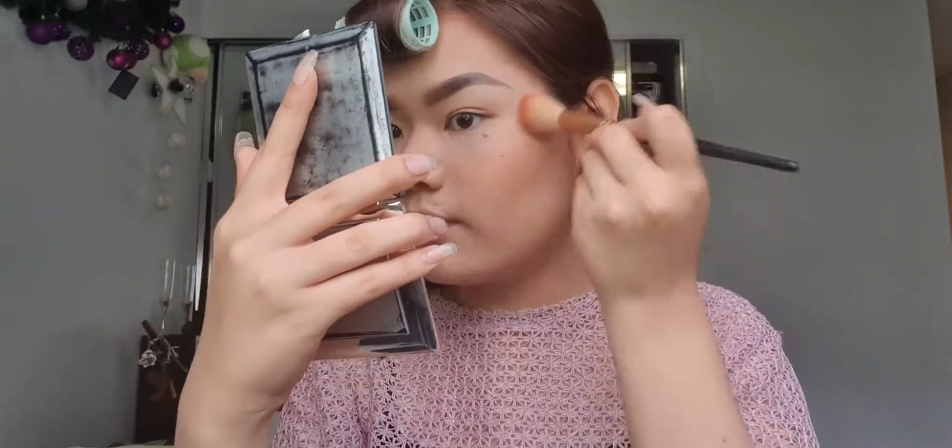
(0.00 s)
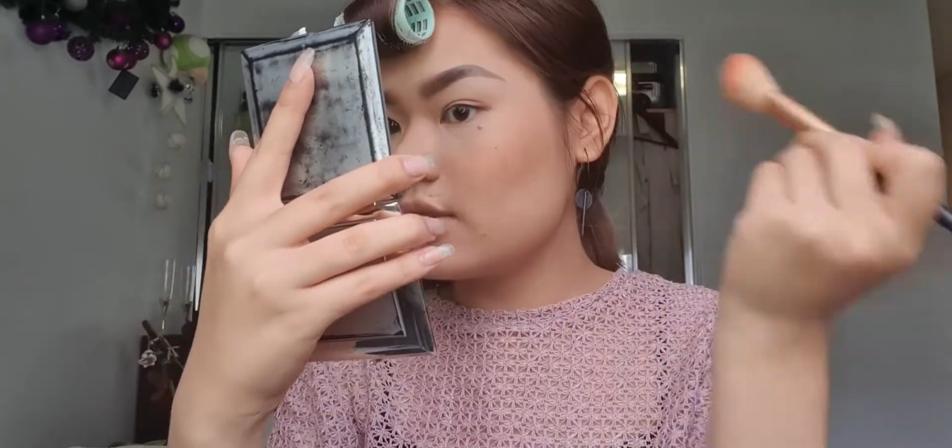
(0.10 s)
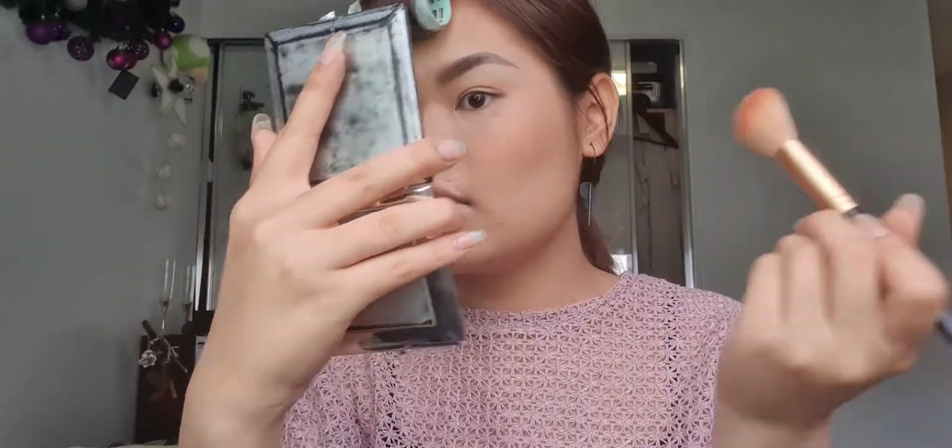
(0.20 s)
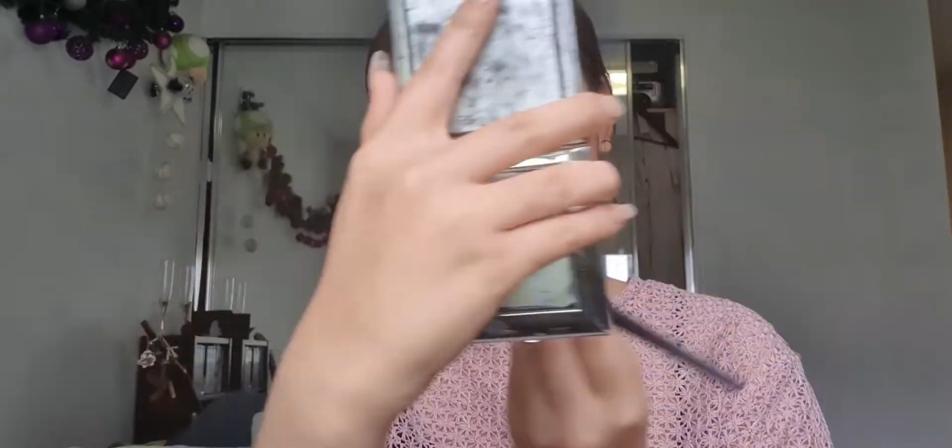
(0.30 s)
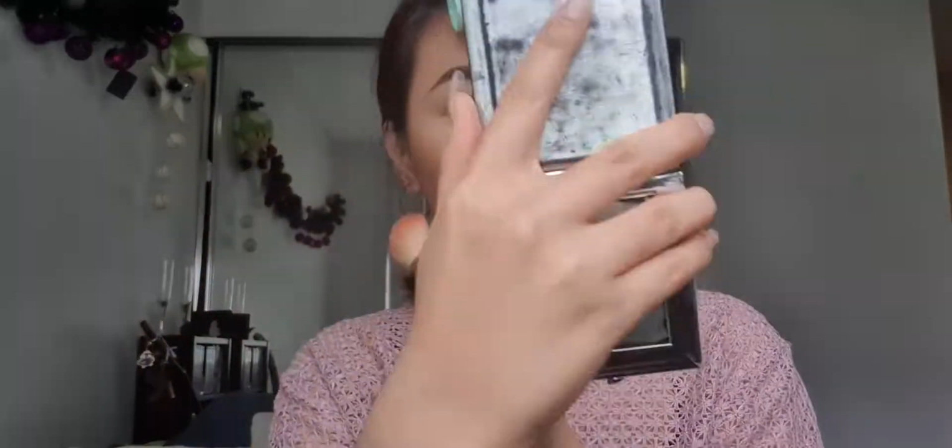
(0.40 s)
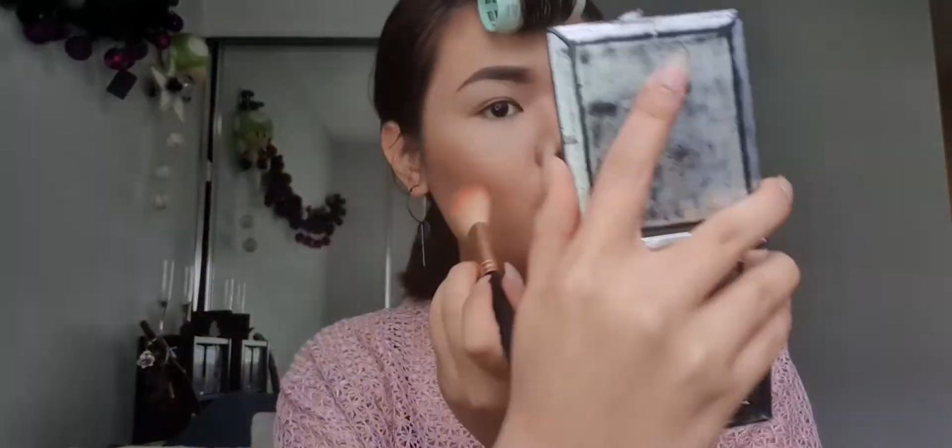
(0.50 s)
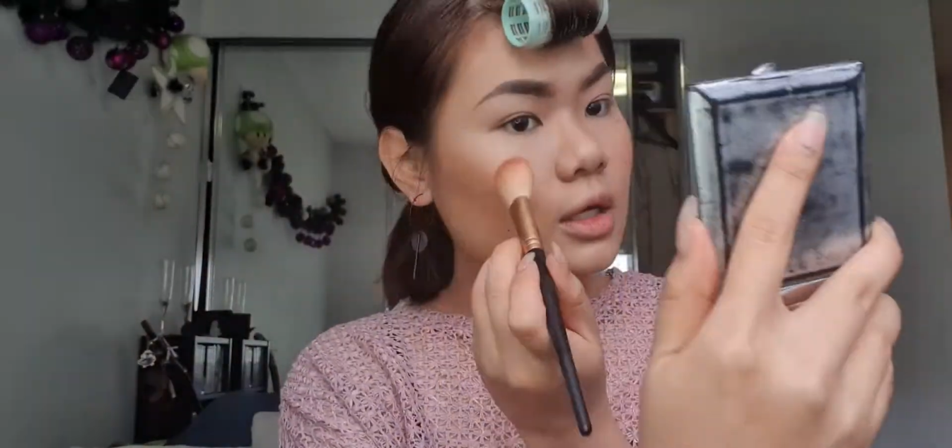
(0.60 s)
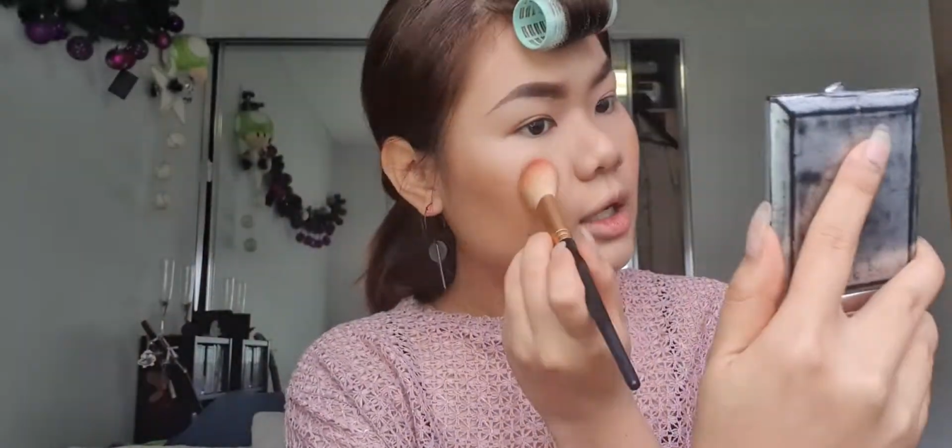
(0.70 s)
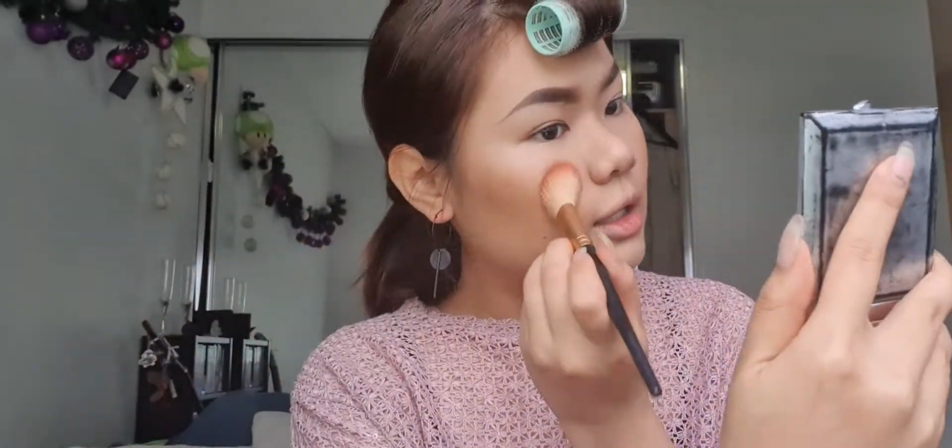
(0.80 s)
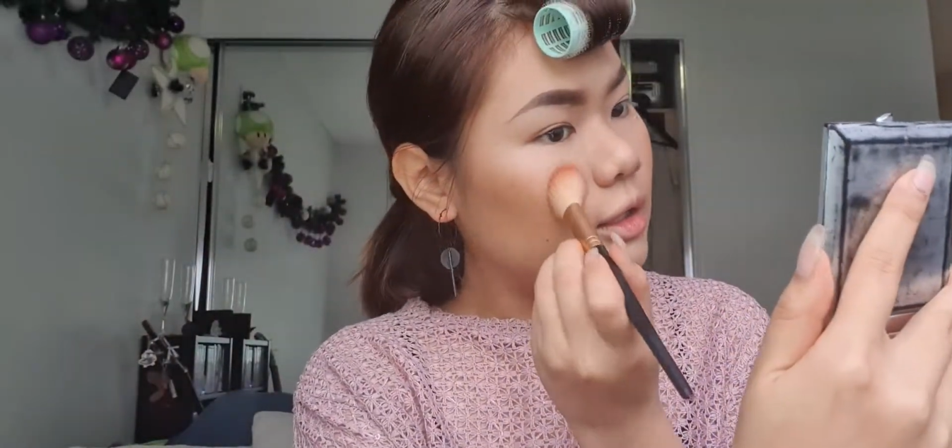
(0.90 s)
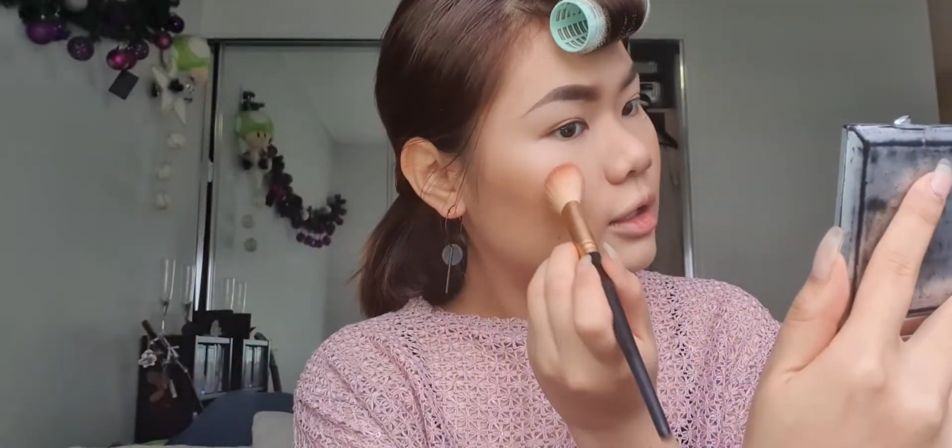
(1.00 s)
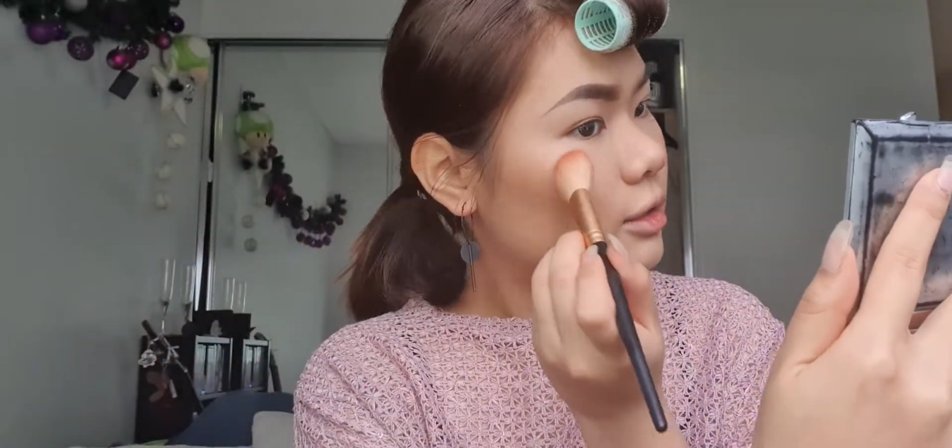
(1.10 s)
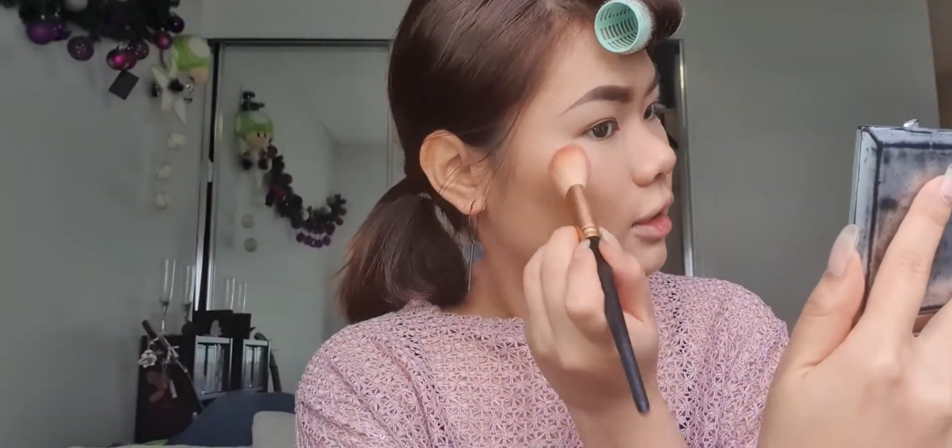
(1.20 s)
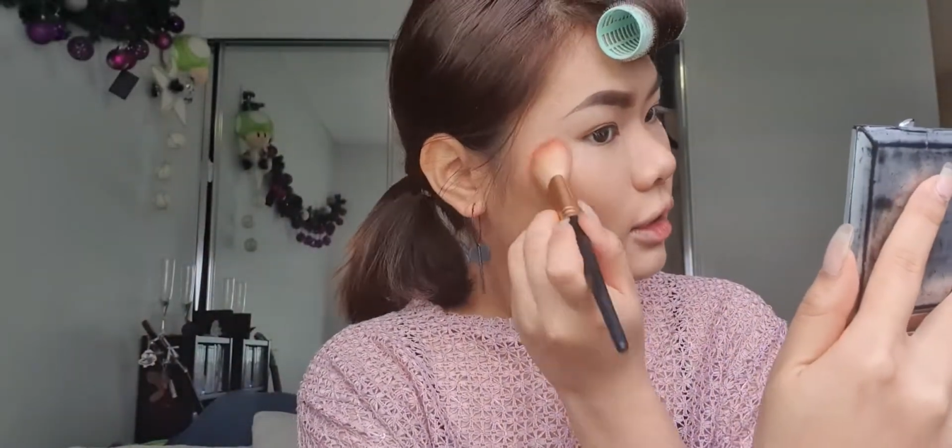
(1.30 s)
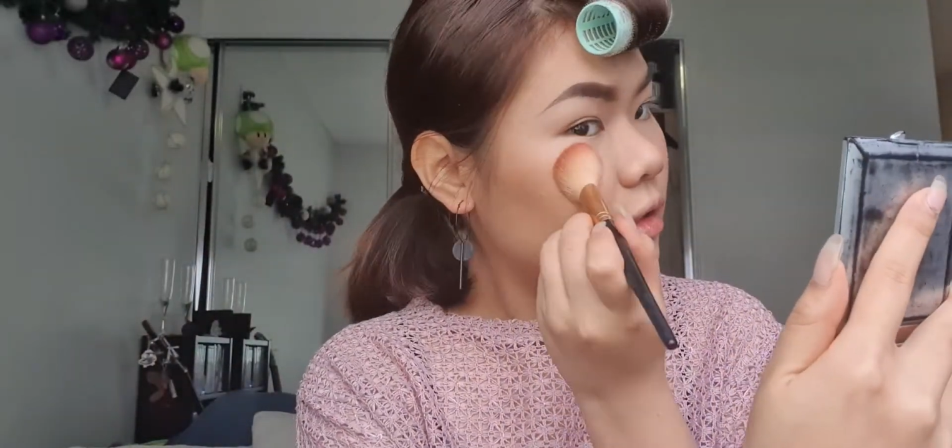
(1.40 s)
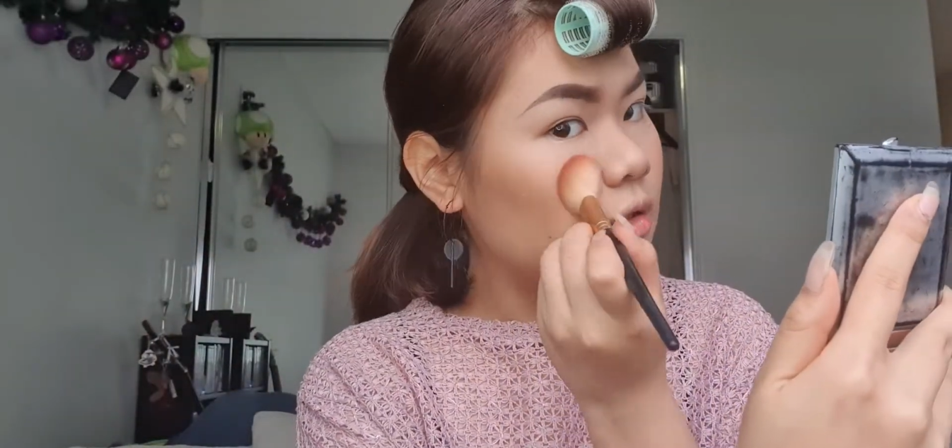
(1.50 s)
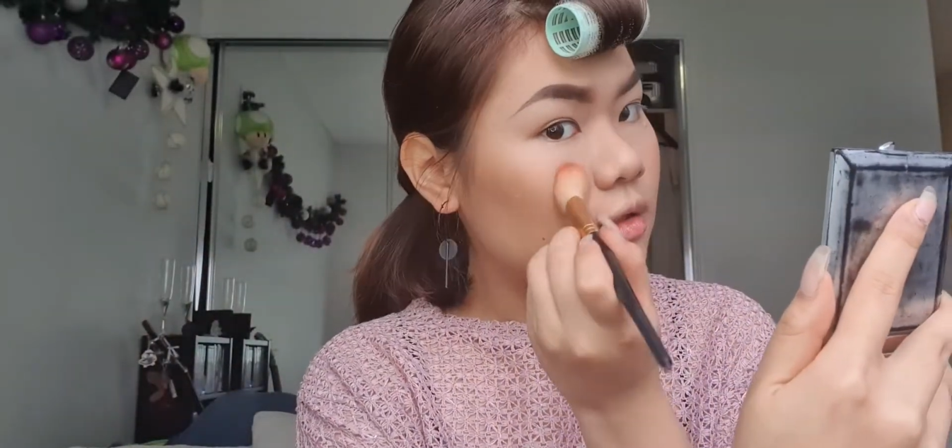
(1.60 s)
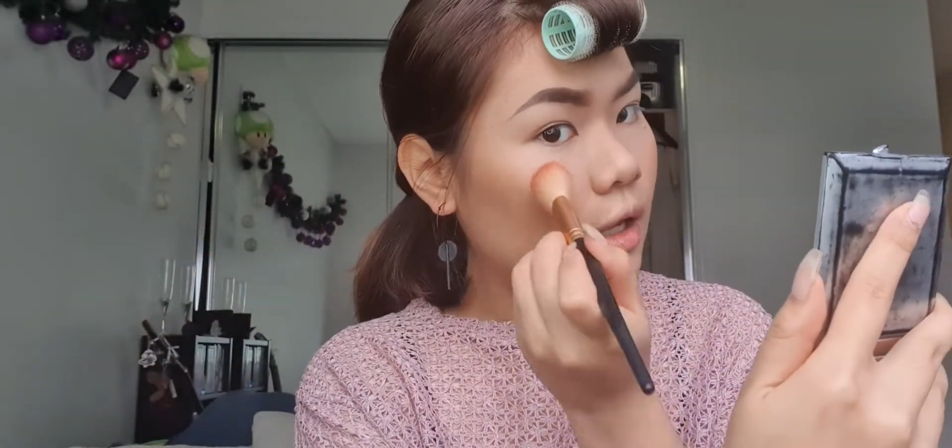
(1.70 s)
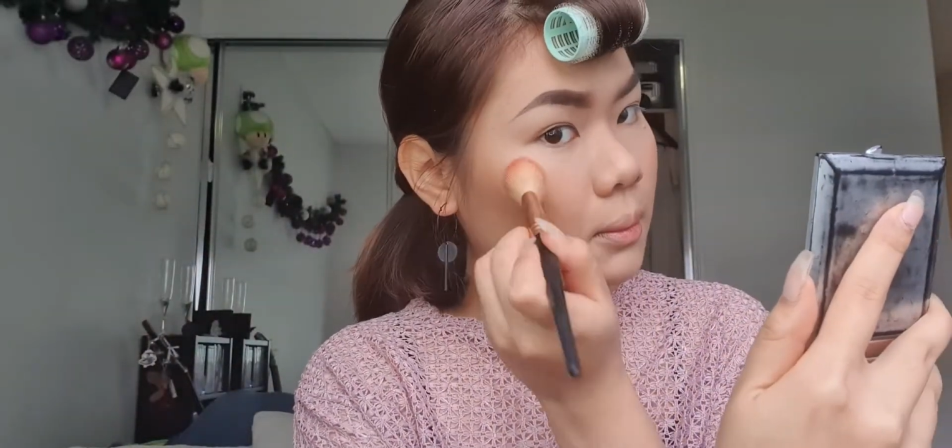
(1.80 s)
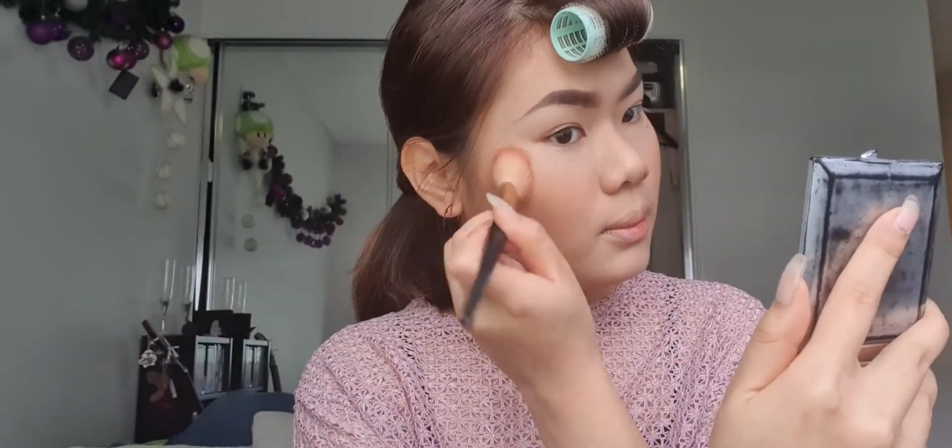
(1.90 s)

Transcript: You see? And then the other side, the same.